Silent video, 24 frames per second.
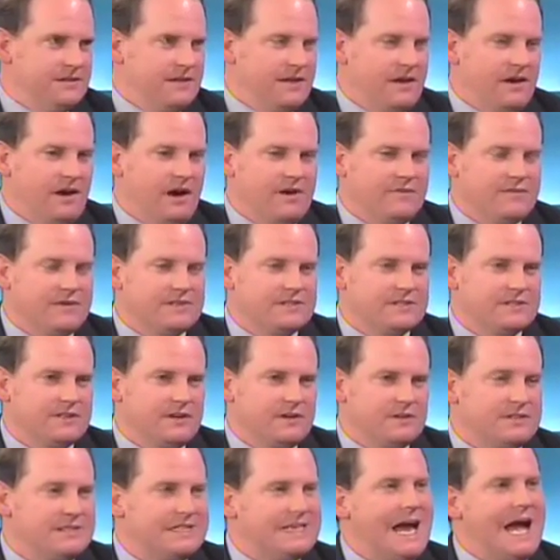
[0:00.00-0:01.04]
that obviously
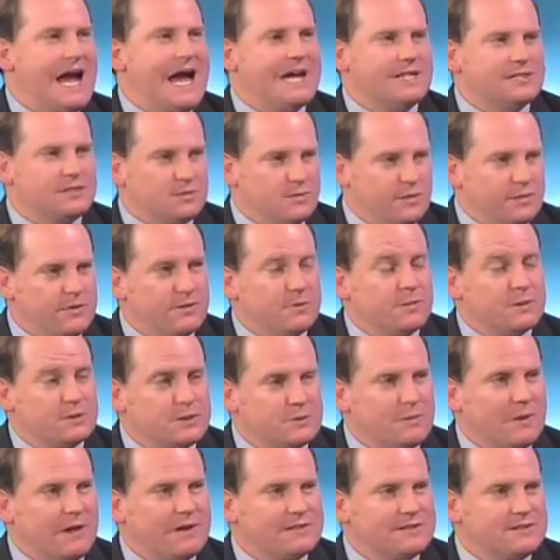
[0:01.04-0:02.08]
are tasked with the
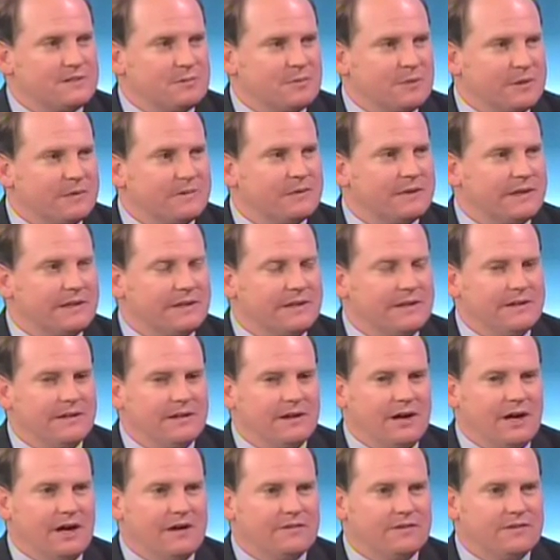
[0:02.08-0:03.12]
responsibility
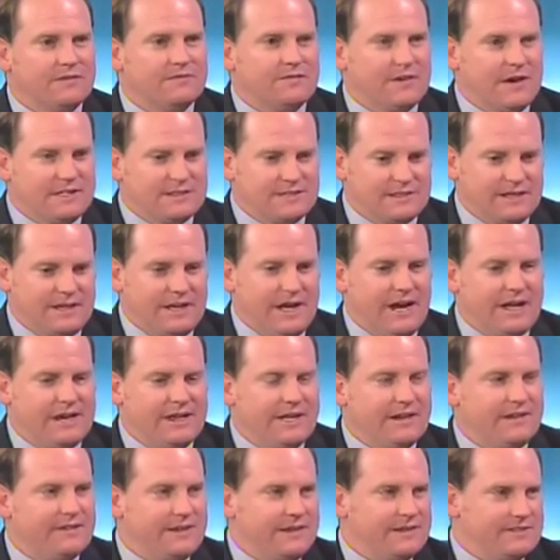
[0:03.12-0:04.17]
of
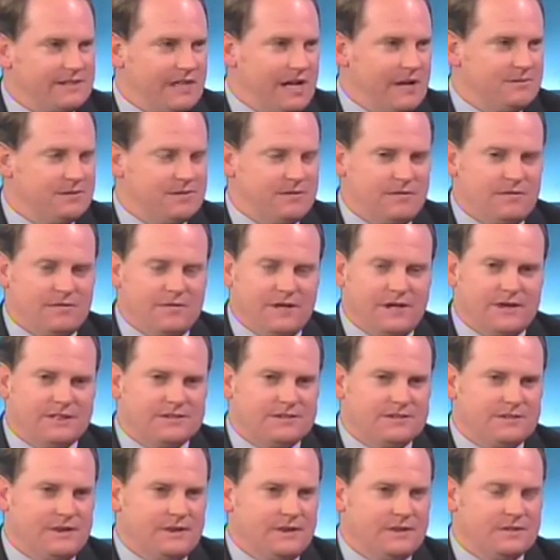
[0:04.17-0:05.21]
investigating these types of
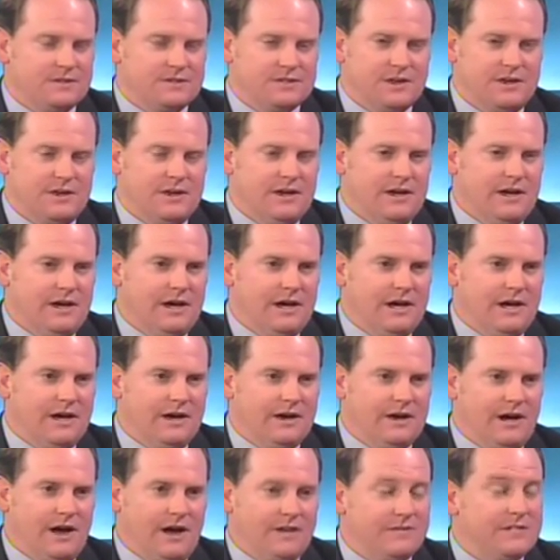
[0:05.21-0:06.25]
events. There's
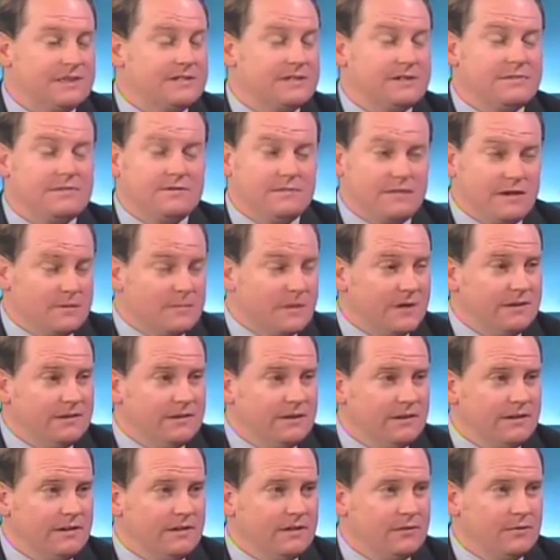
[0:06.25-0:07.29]
uh, obviously obviously FEMA,
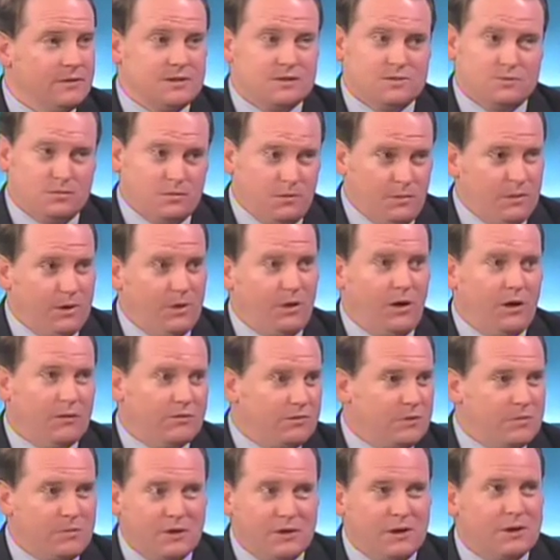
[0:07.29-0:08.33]
which we're all
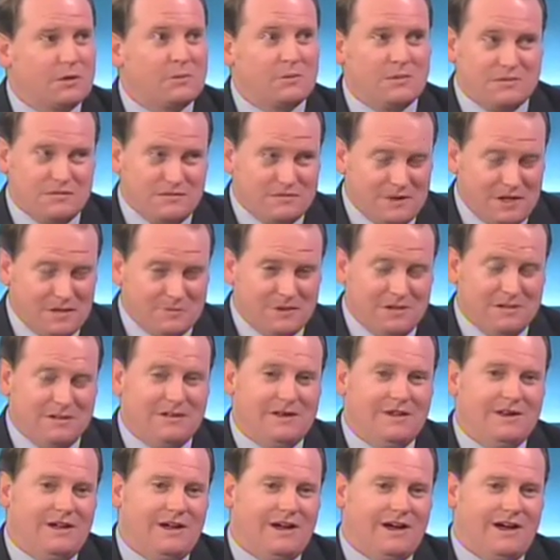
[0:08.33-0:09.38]
familiar with FEMA.
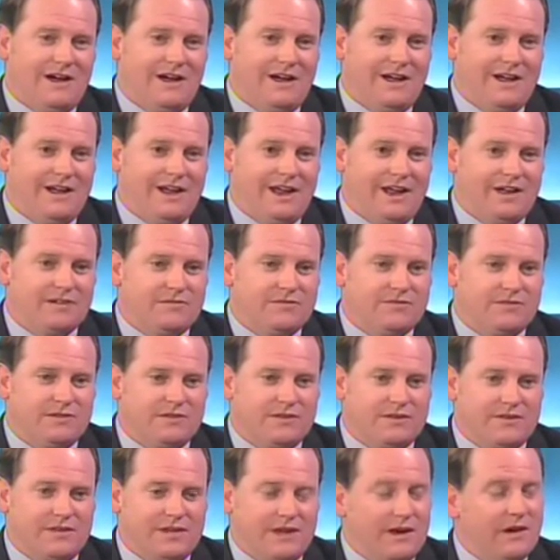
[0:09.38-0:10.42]
Uh, if
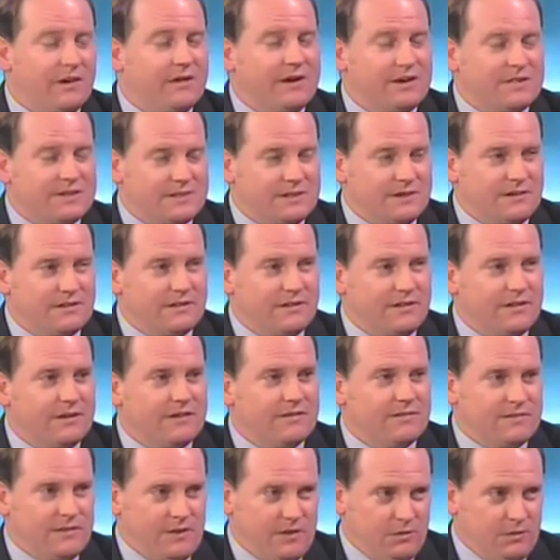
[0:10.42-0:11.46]
the area is declared
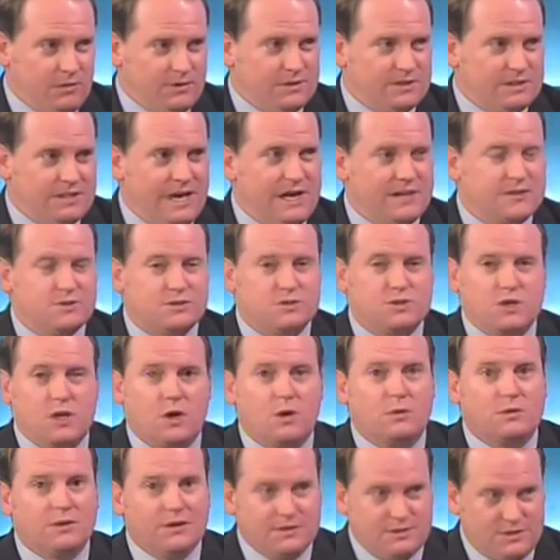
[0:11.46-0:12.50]
a federal disaster
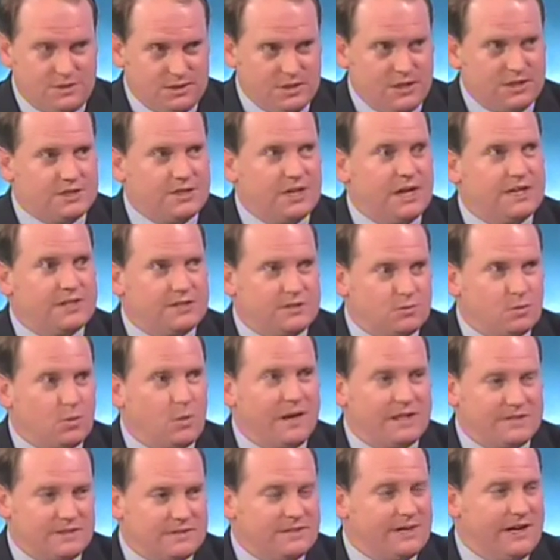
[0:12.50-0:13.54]
zone, such as
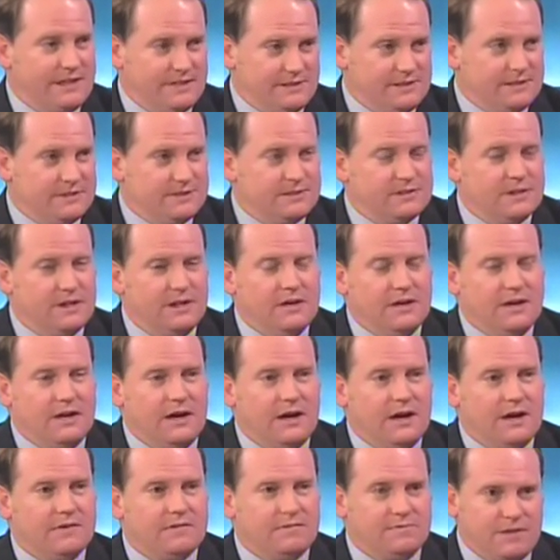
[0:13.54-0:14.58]
West Texas,
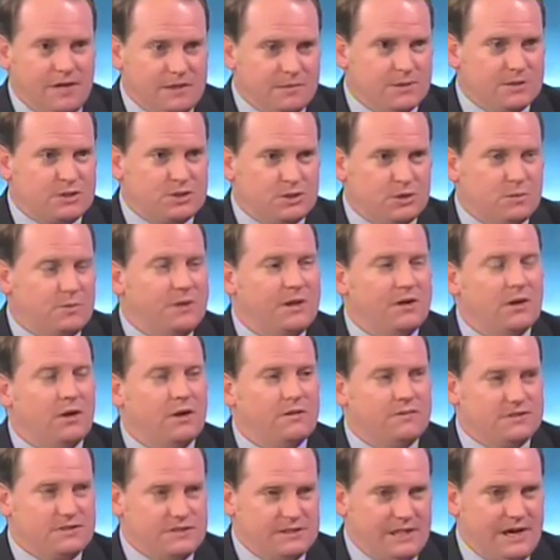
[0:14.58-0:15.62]
uh, FEMA should be
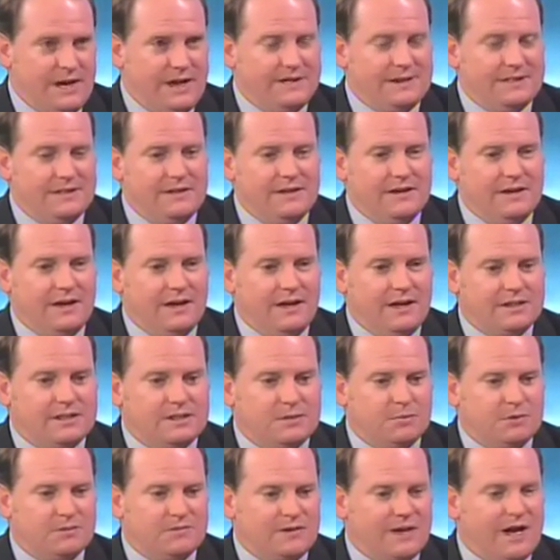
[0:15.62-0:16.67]
on site uh,
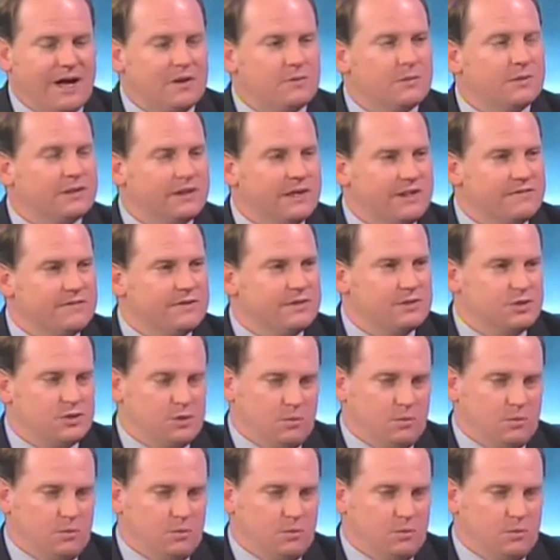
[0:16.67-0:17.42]
to provide relief and